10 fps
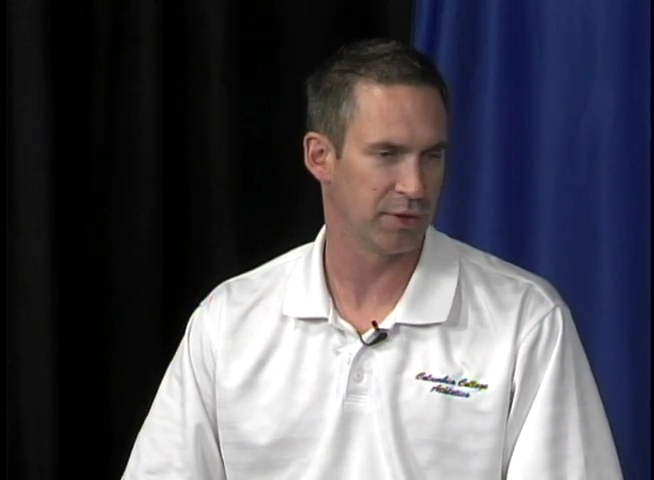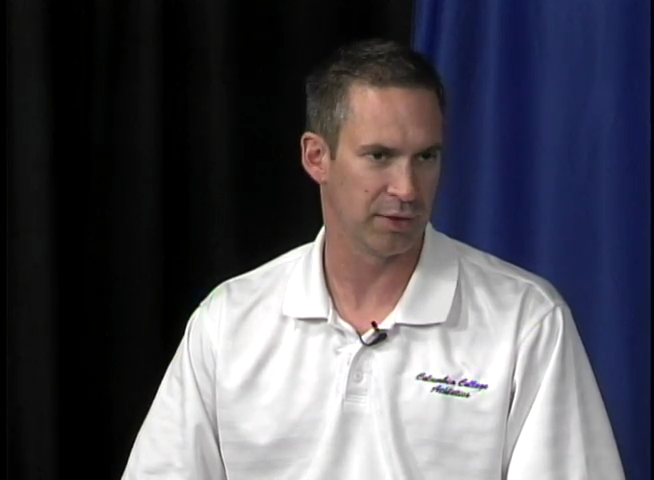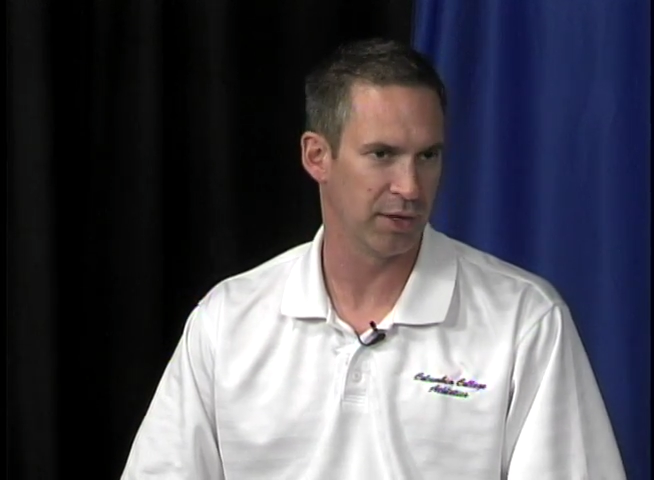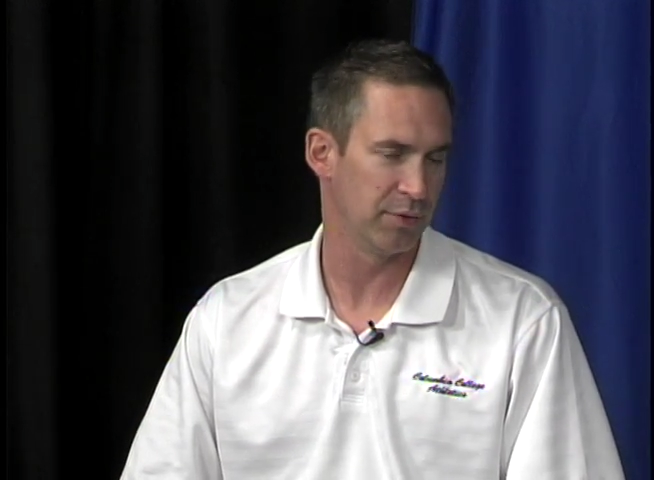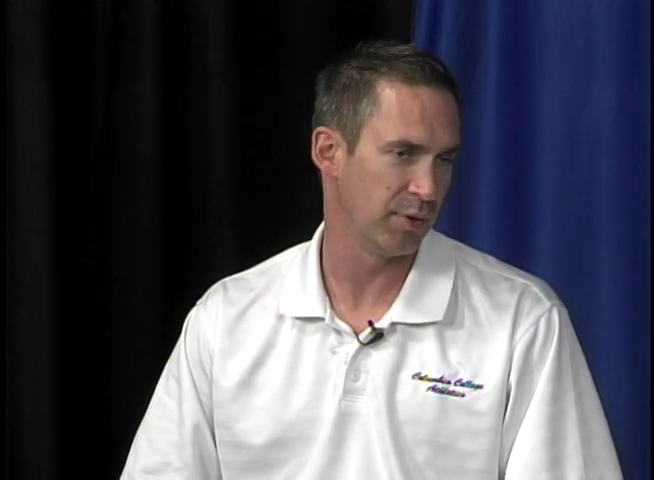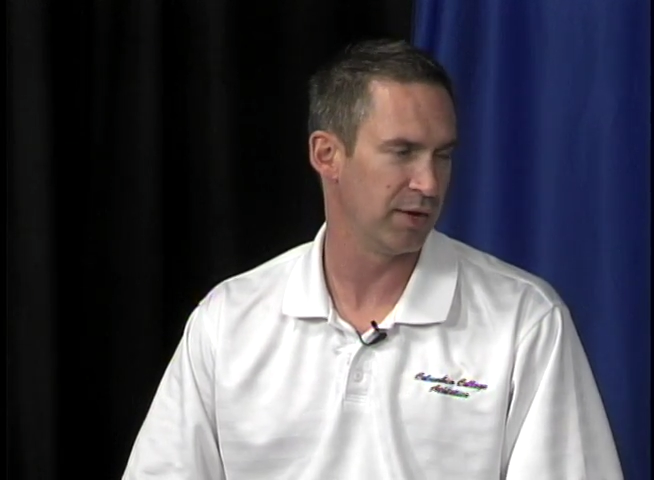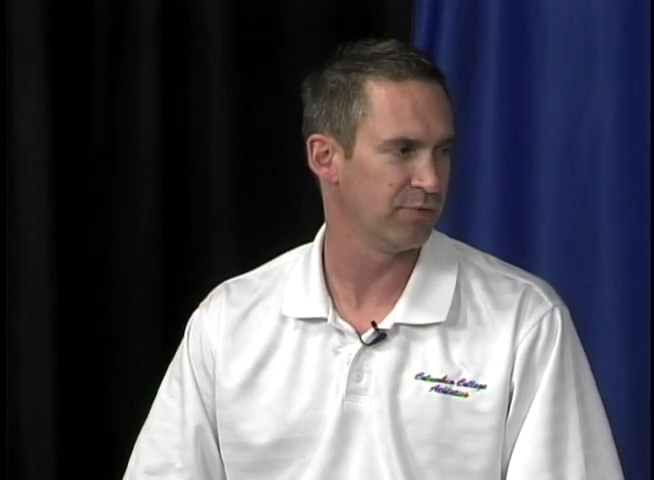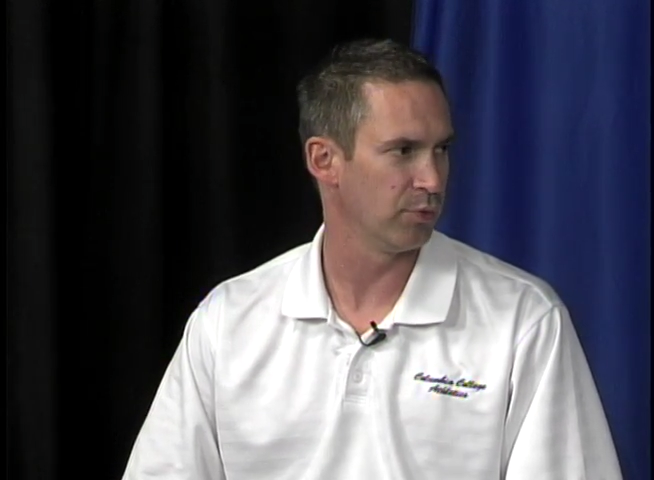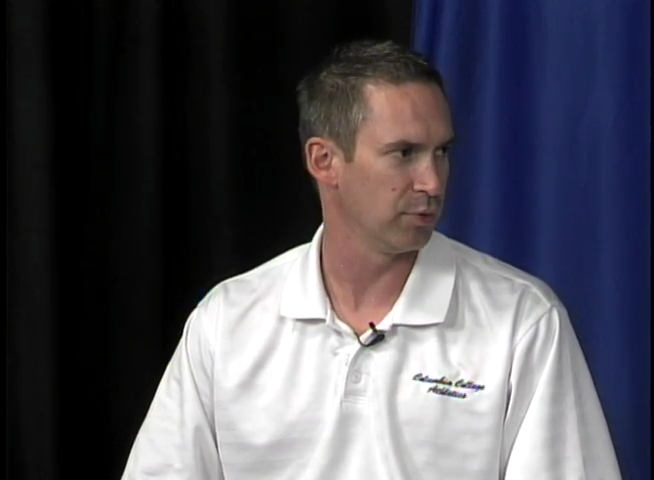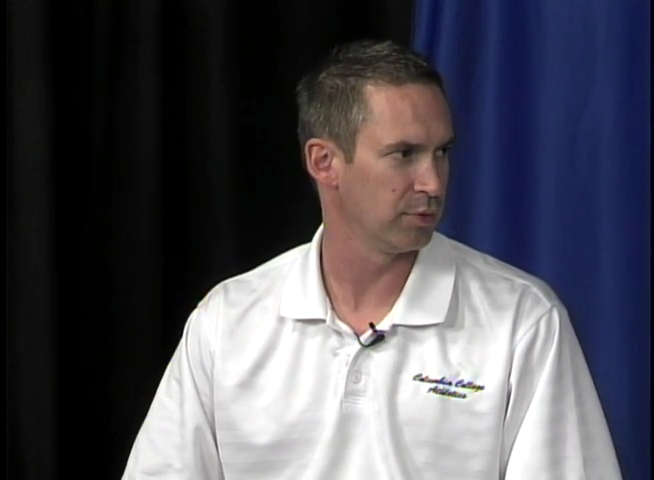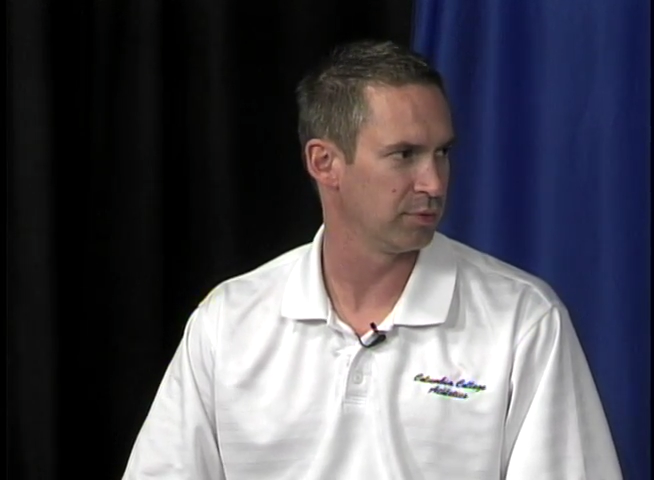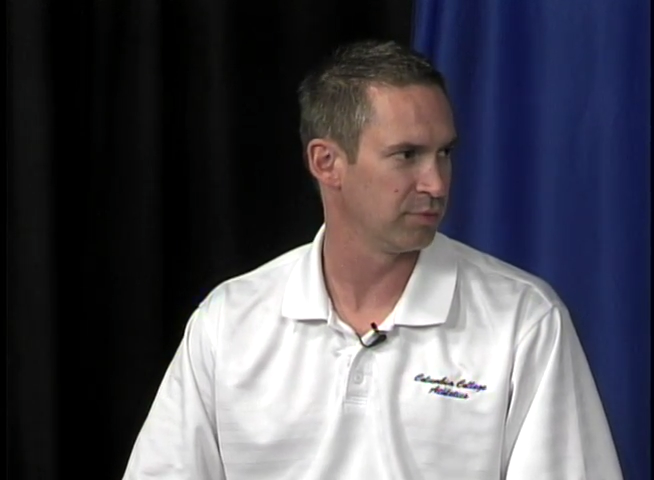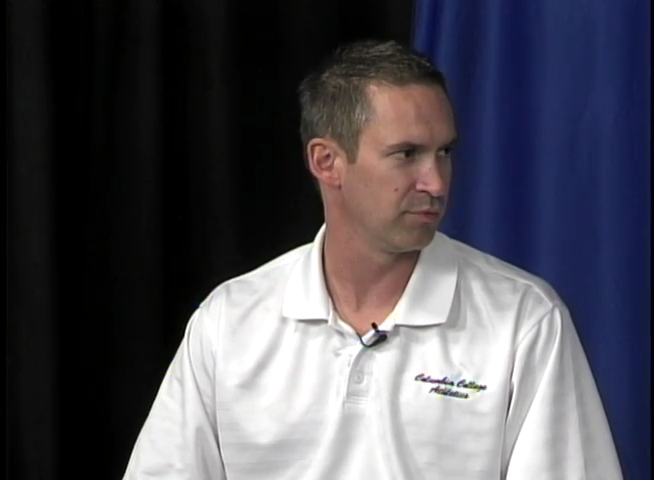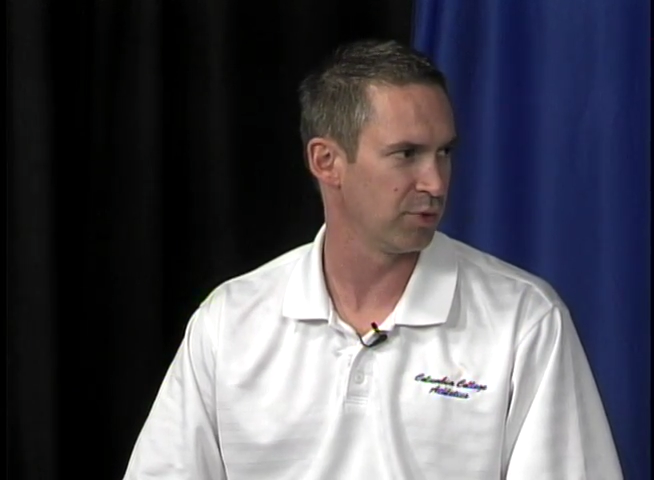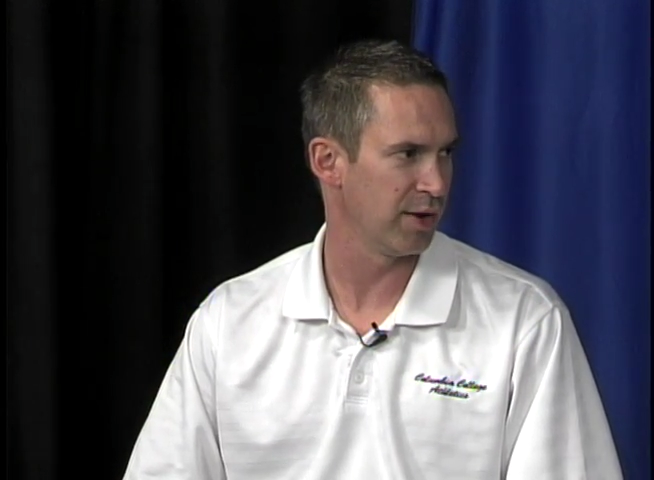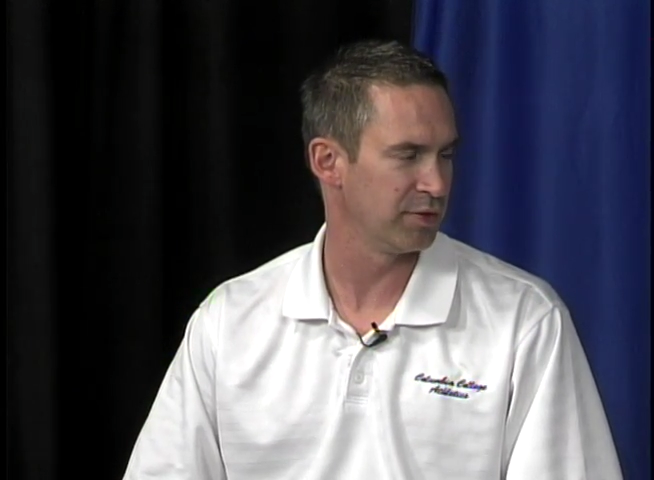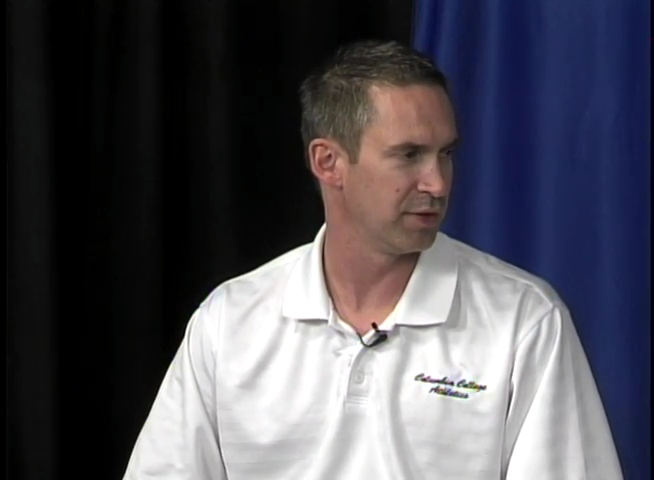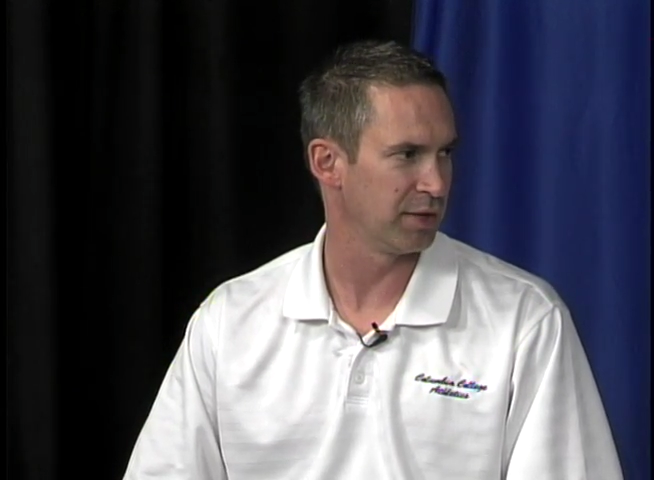and ready for everything.